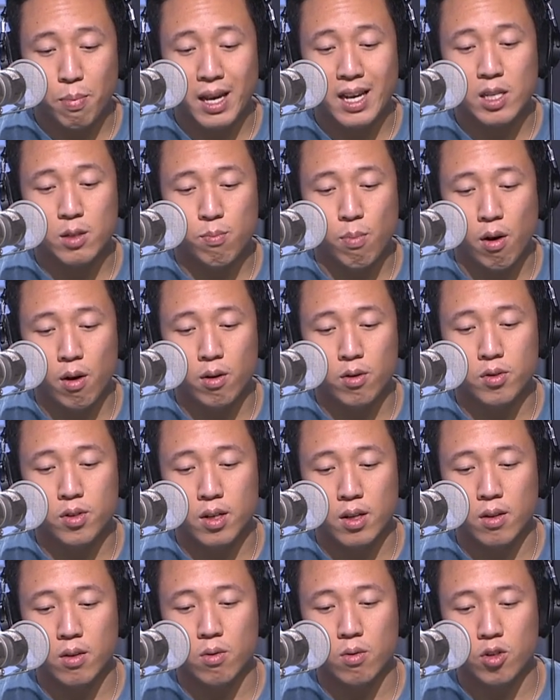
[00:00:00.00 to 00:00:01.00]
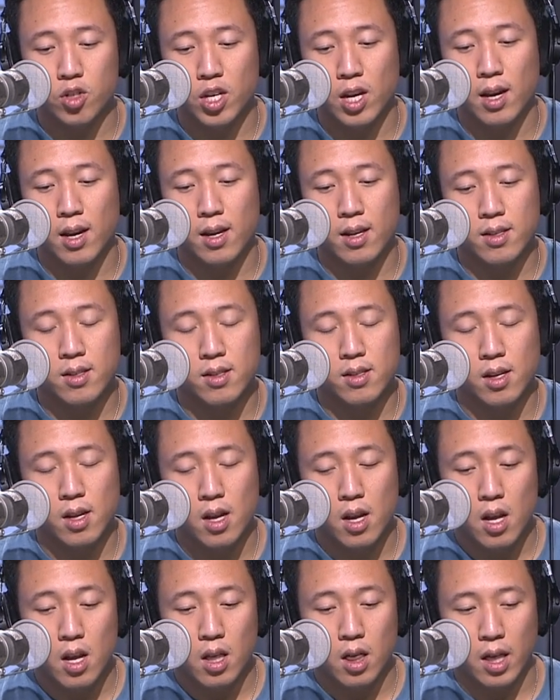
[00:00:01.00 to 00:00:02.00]
biggest partners include chains
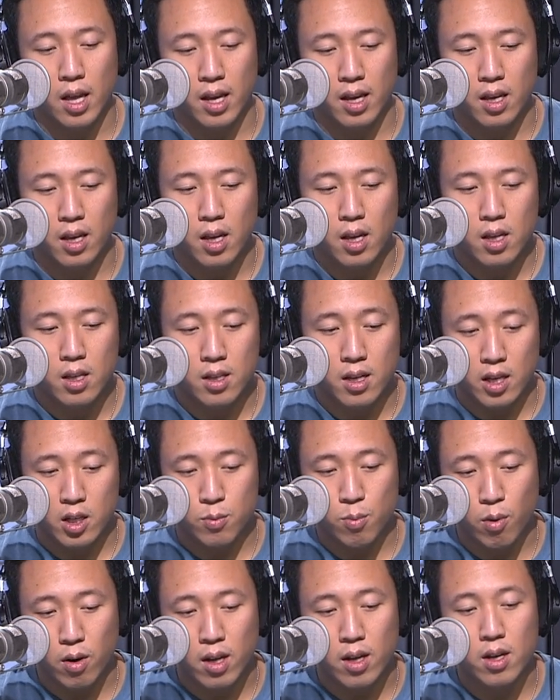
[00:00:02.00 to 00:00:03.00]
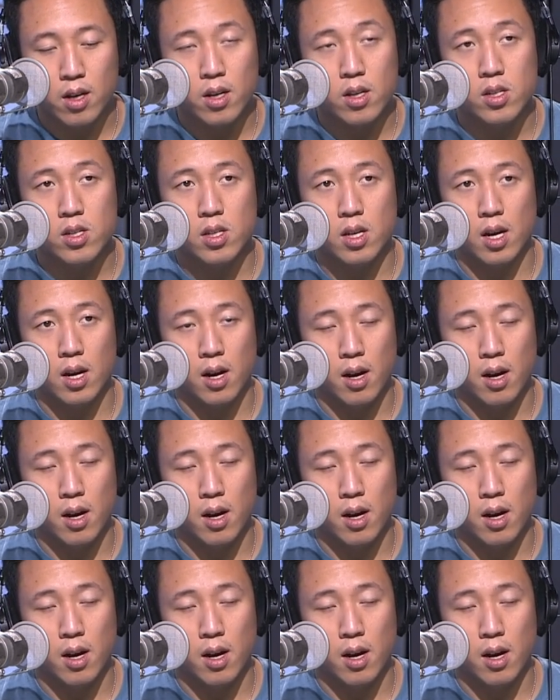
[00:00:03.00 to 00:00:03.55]
like Dick's Sporting Goods,